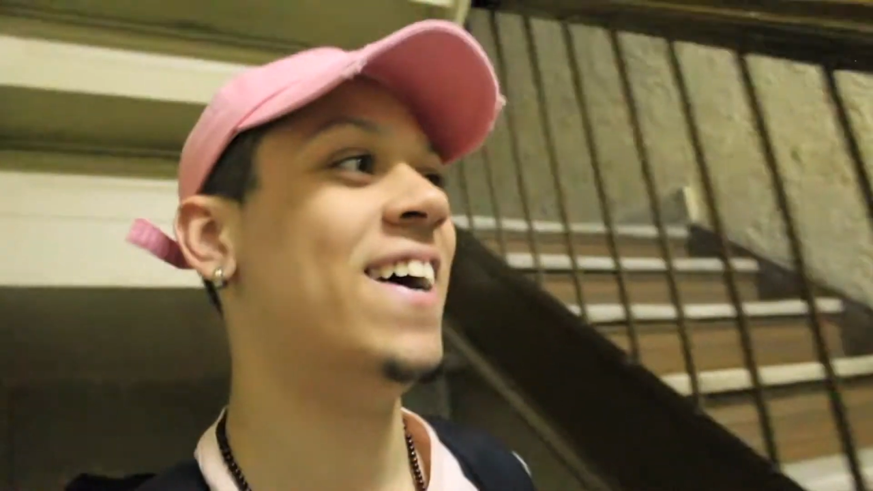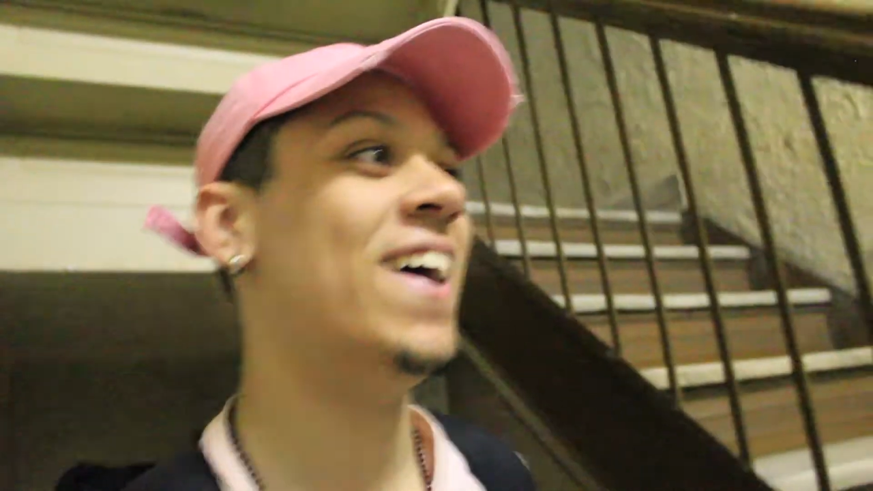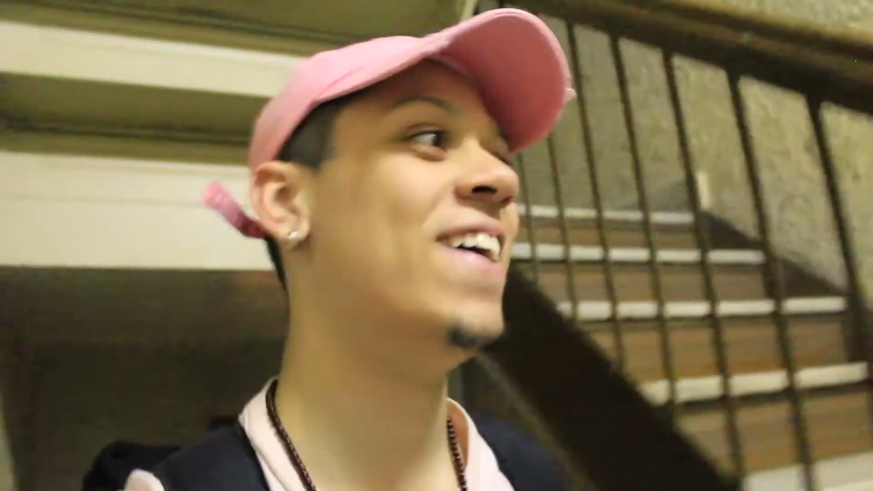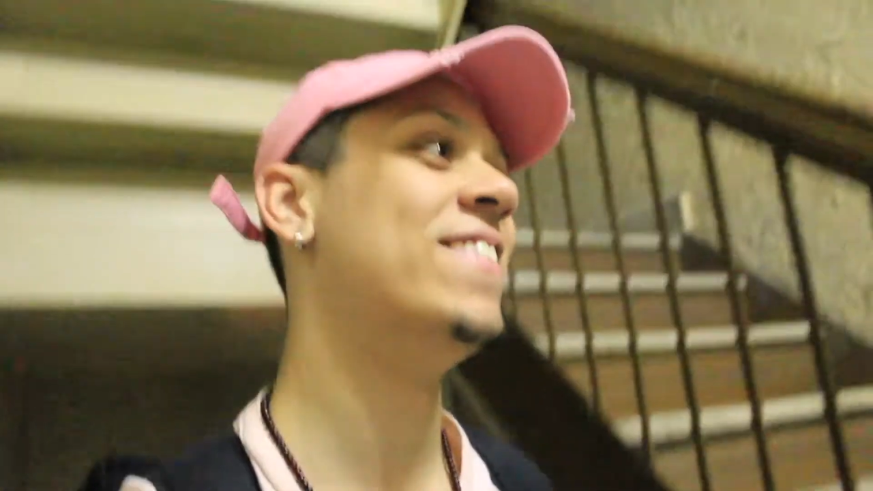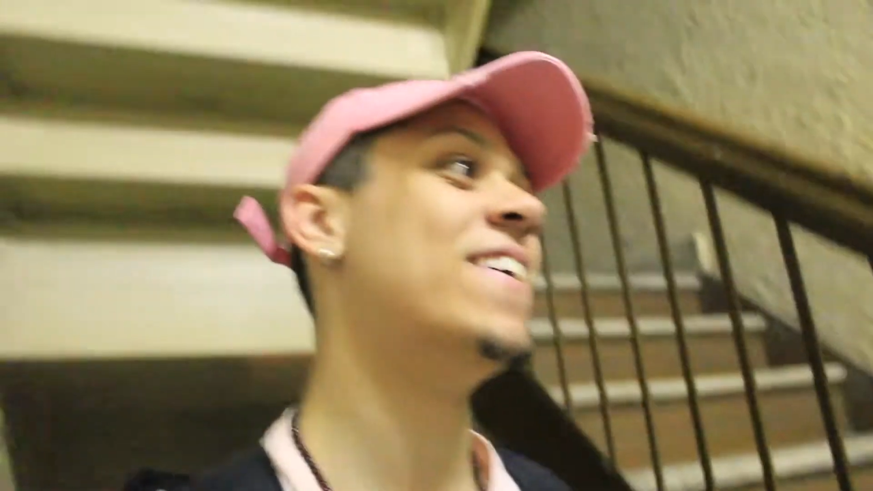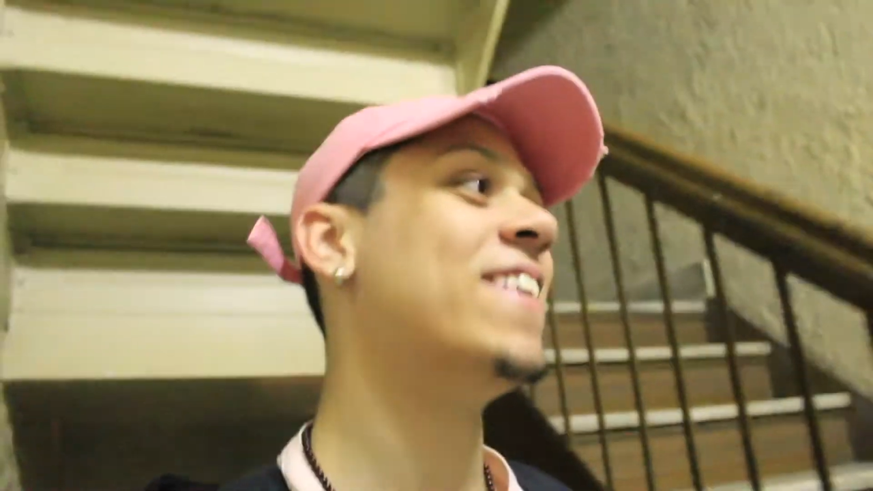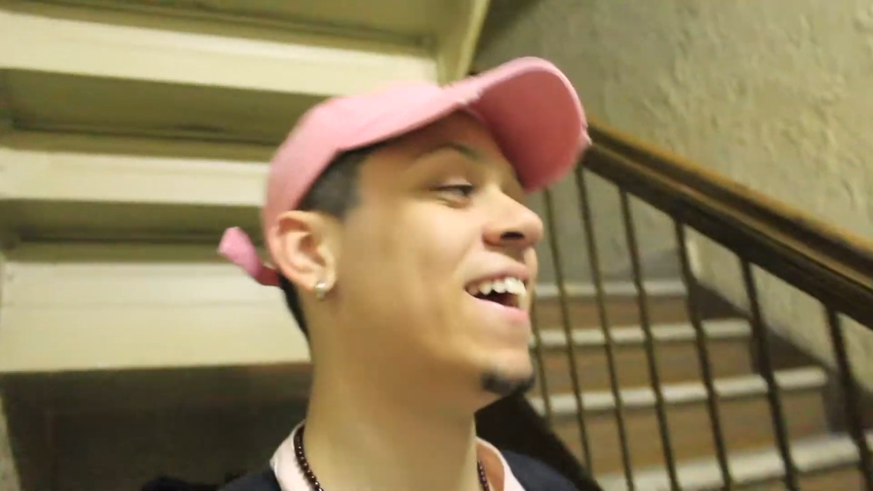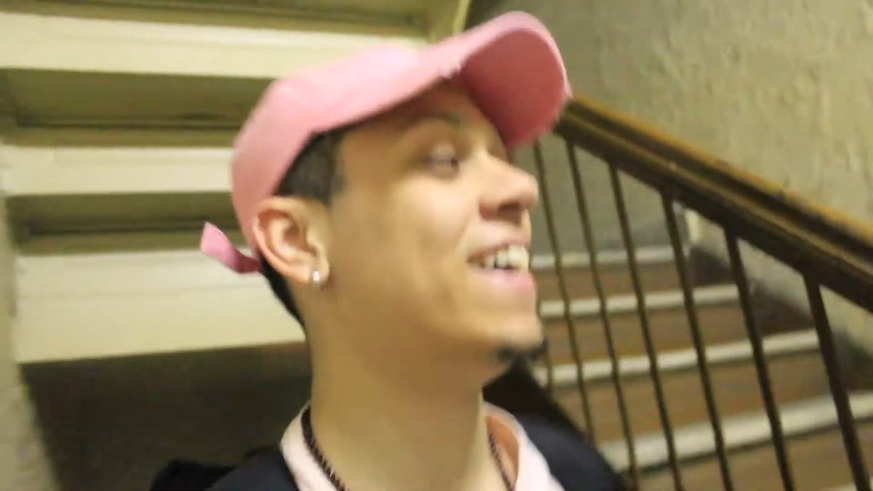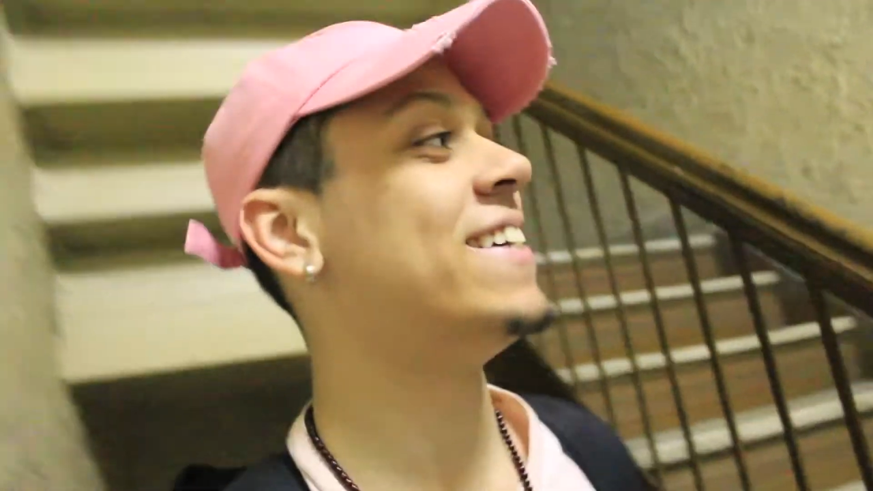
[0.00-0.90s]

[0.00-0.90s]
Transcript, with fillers: oh, okay.